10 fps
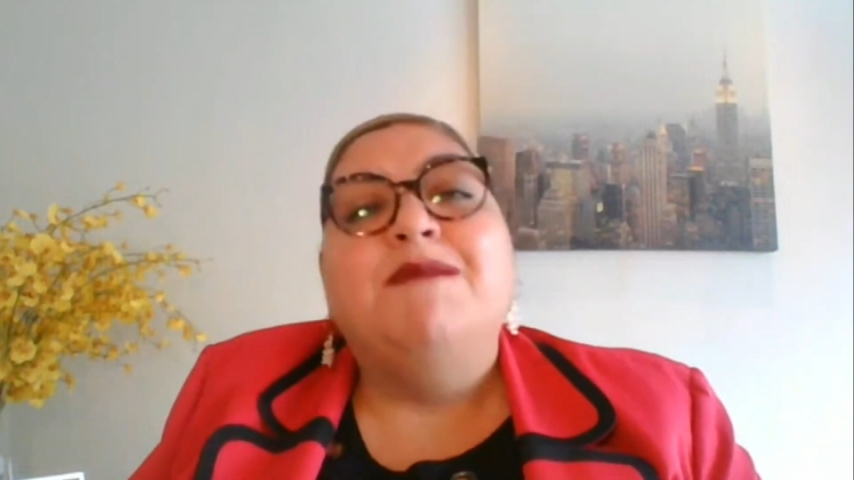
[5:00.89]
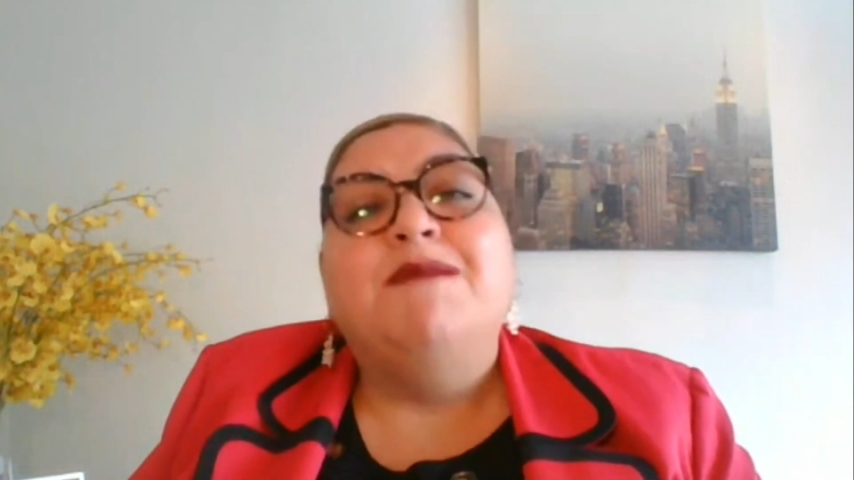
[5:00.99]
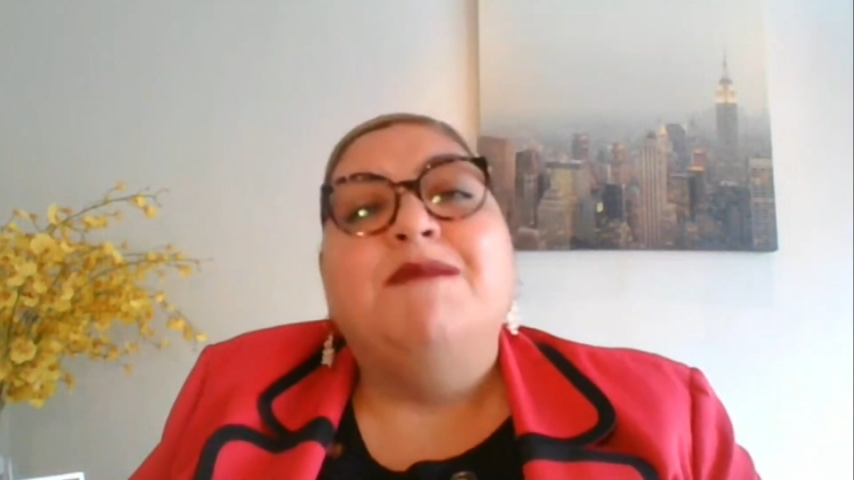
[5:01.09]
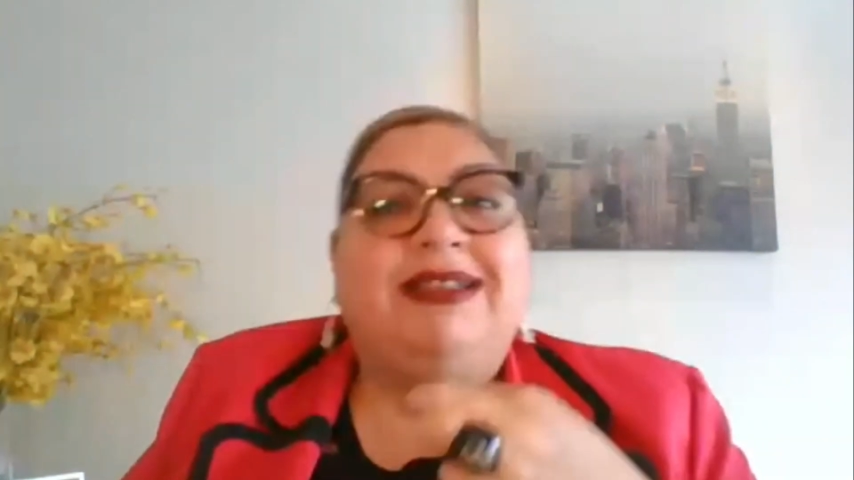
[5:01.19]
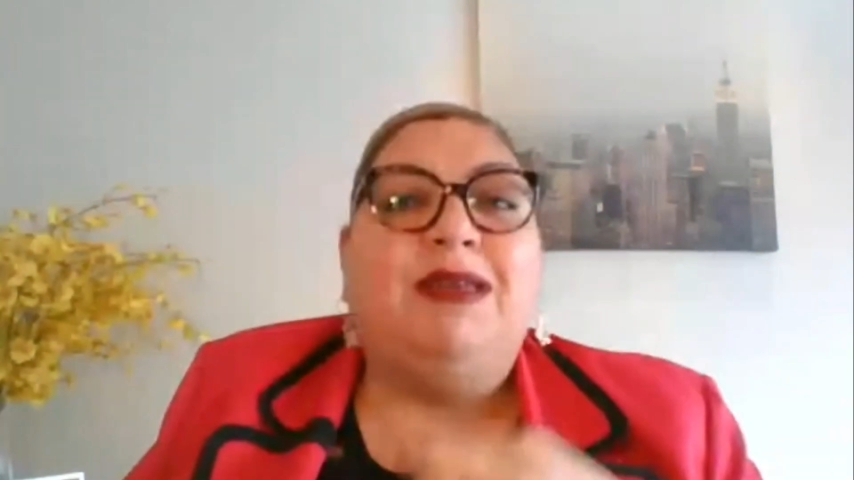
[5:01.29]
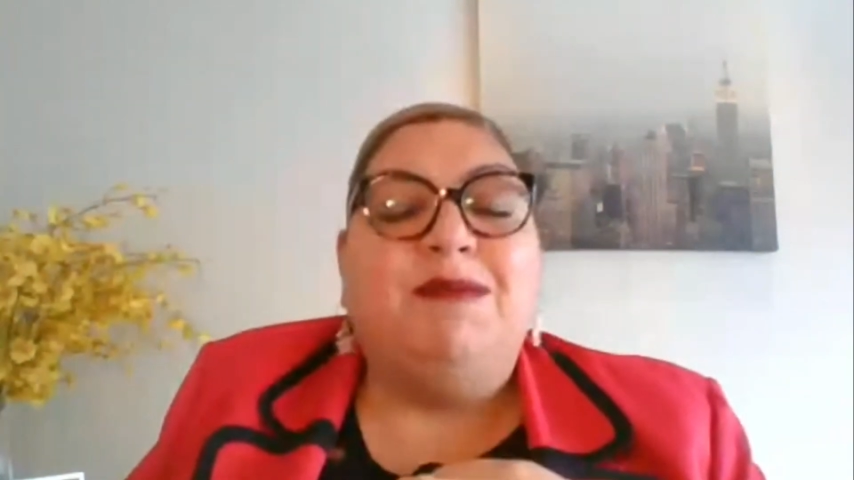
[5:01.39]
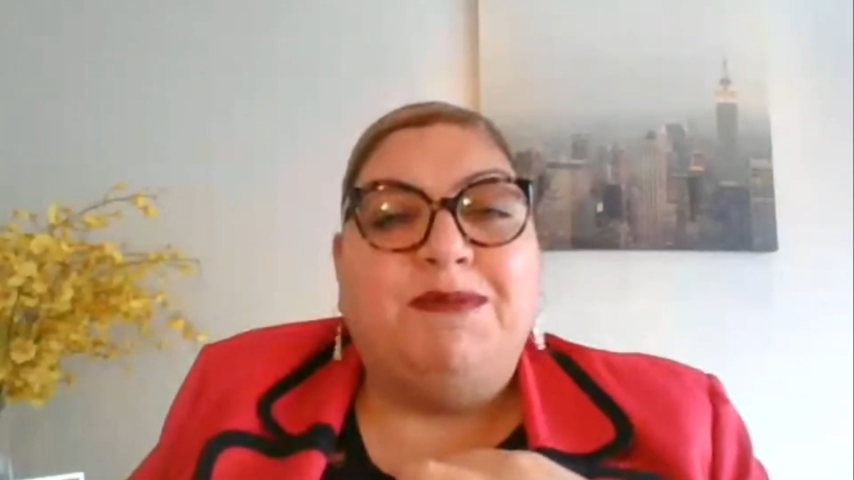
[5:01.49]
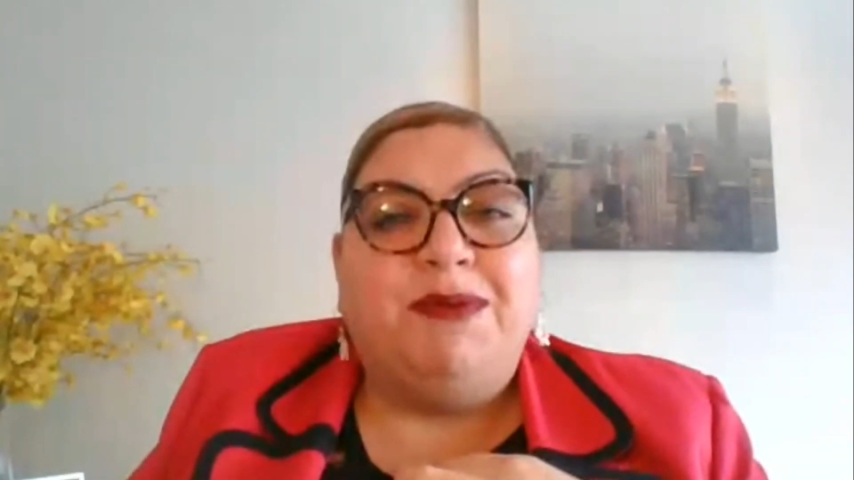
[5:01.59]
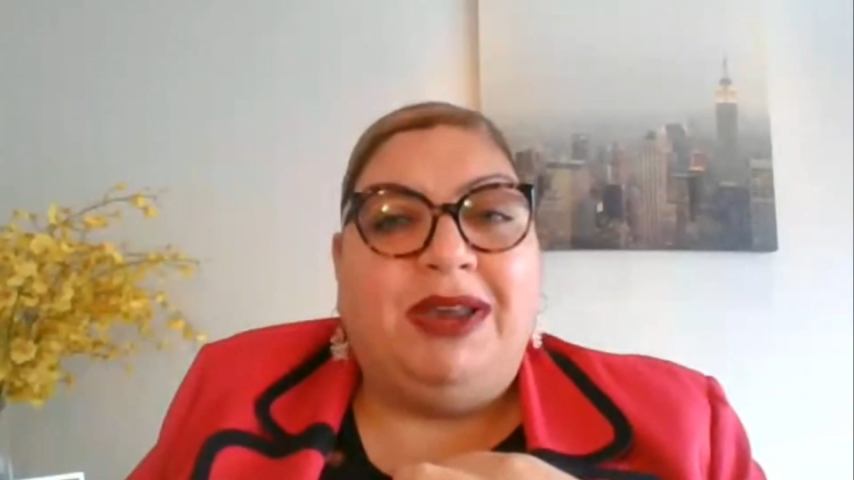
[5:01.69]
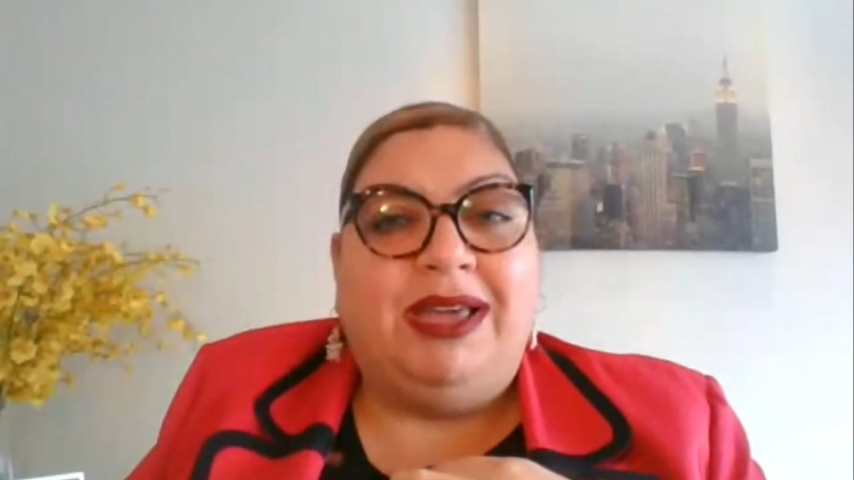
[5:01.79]
but I would
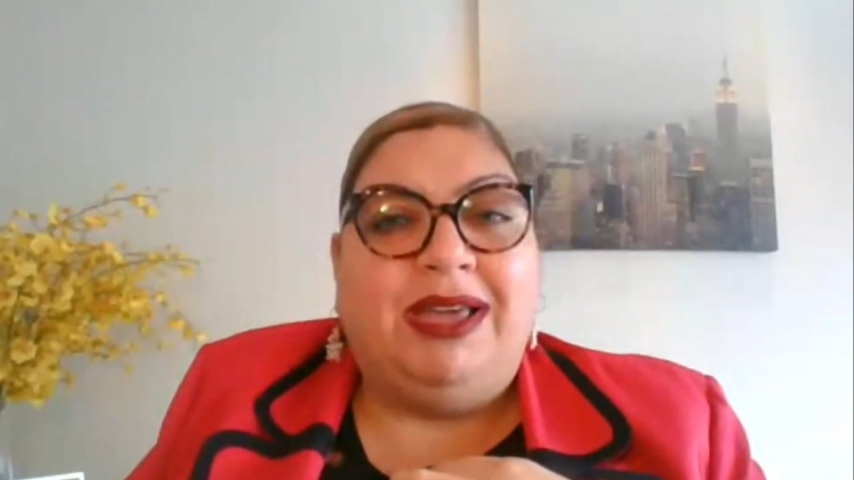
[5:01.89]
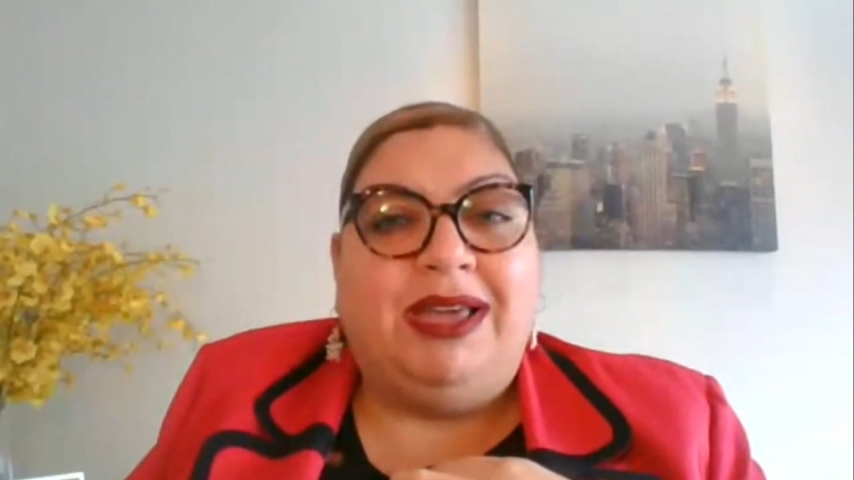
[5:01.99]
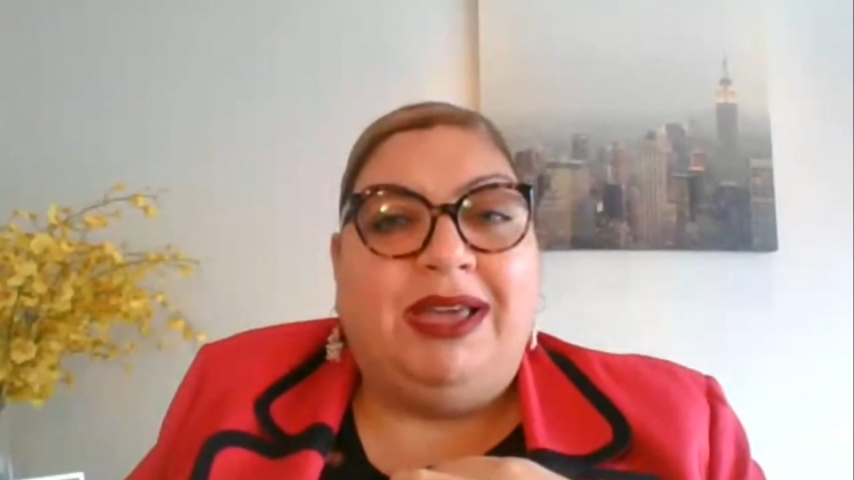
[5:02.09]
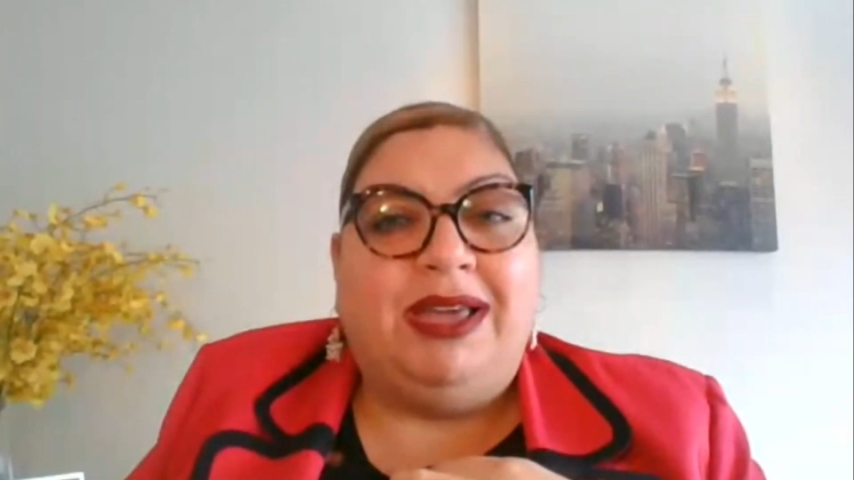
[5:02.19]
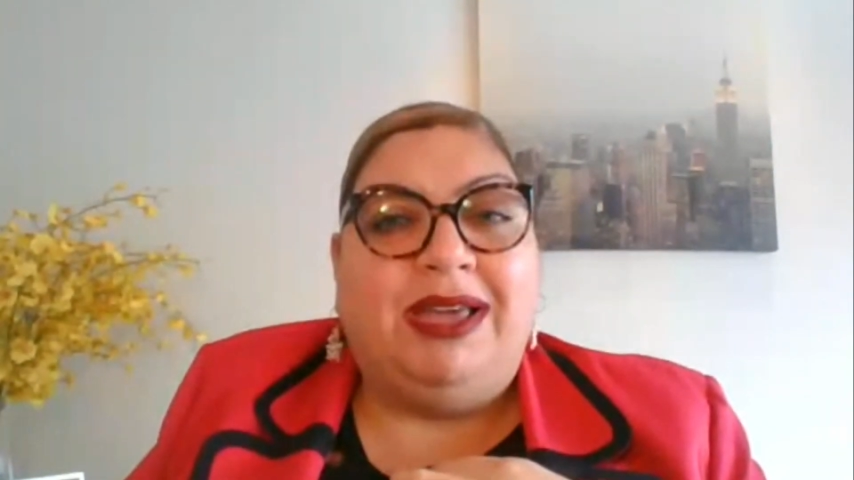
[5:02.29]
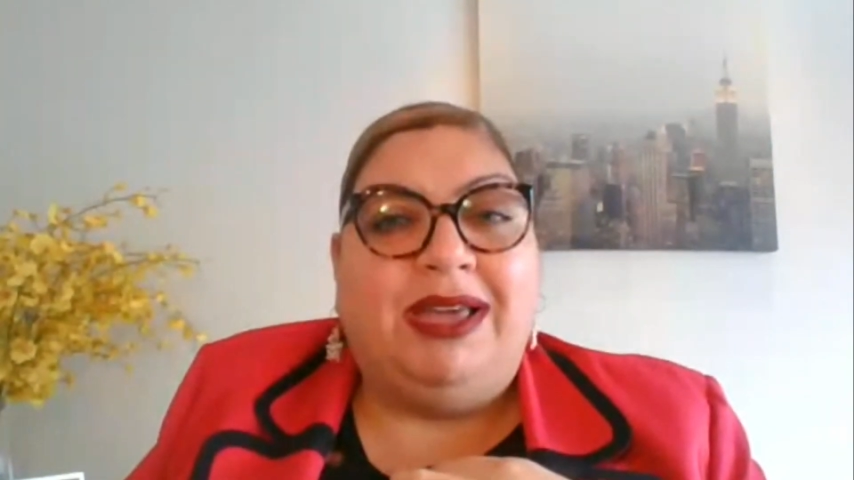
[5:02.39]
constantly be putting it